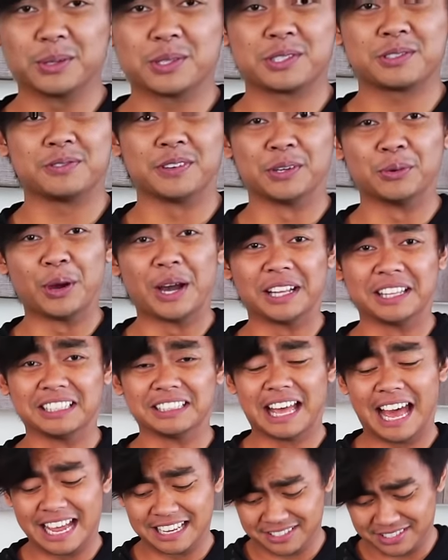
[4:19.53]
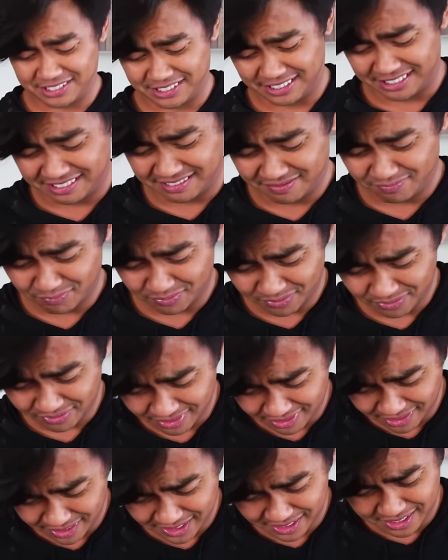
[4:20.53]
was fun while it lasted.
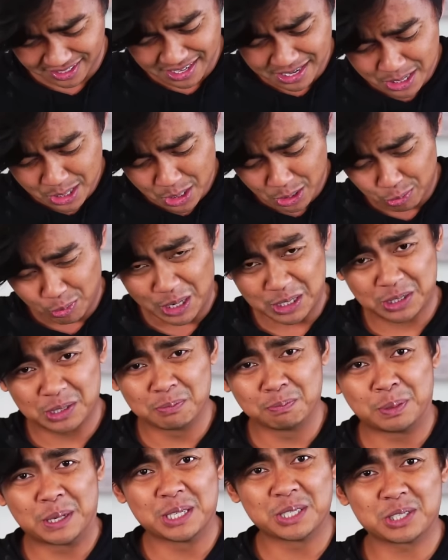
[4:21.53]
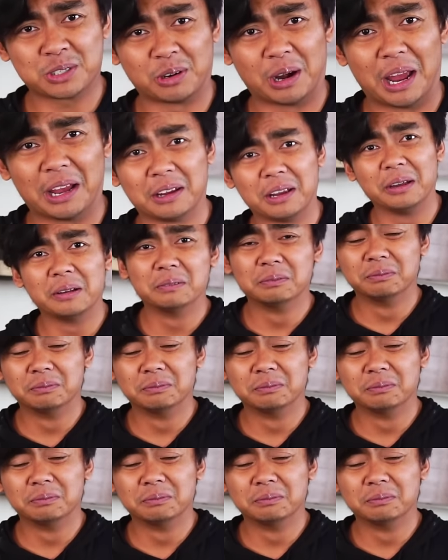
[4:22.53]
Rest in peace, Greg.